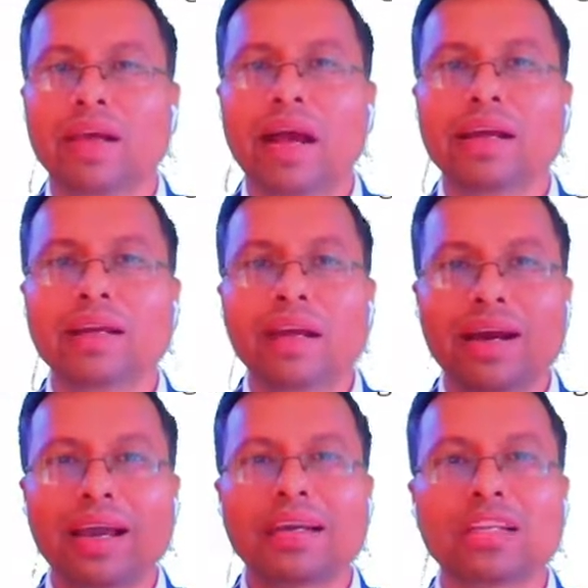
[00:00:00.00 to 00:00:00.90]
and
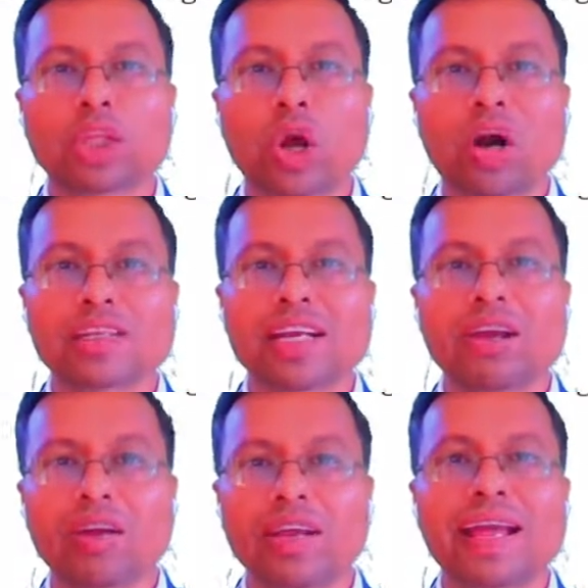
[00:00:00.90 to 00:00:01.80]
collect thoughts
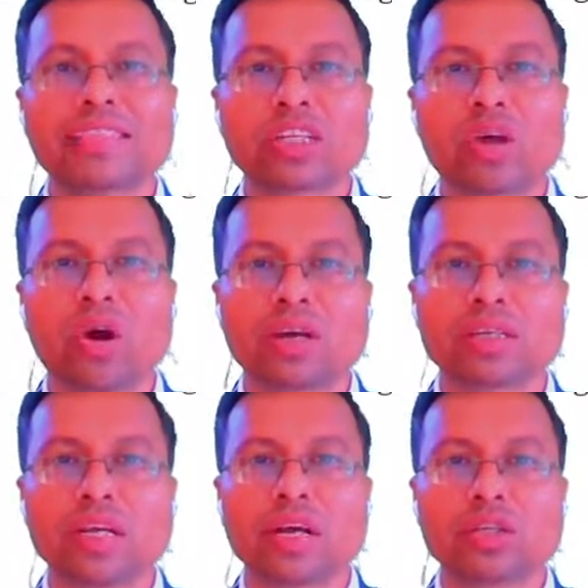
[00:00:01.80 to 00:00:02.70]
and organize the thoughts.